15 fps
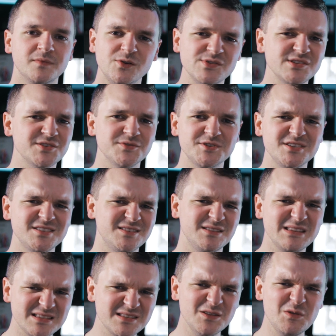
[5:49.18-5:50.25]
Also, it's
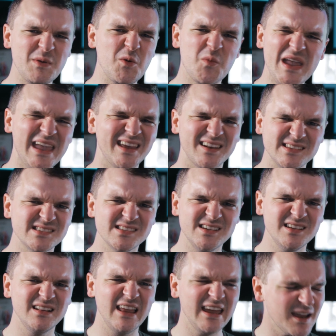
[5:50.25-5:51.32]
a little bit weird, isn't
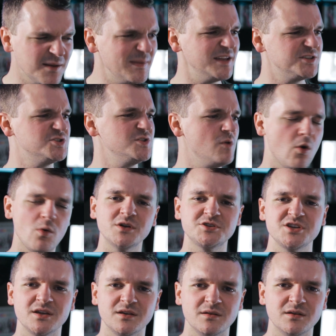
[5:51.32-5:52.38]
it? Like, imagine you're
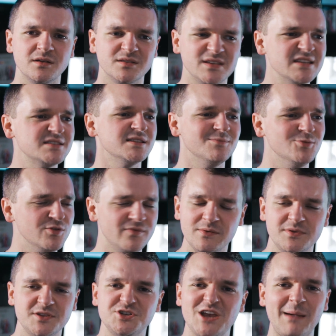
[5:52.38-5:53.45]
watching a Disney movie
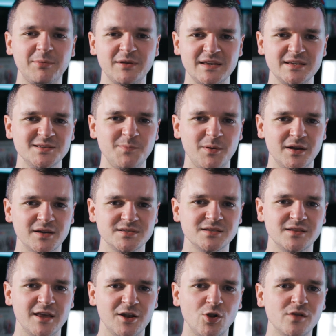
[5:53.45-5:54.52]
with a Japanese
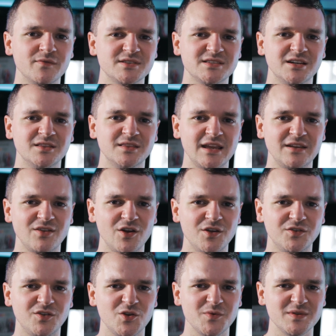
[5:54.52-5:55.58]
person, then all of a sudden they
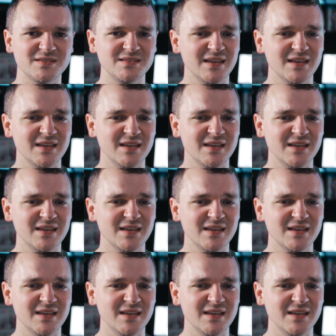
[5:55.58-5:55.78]
turn to you and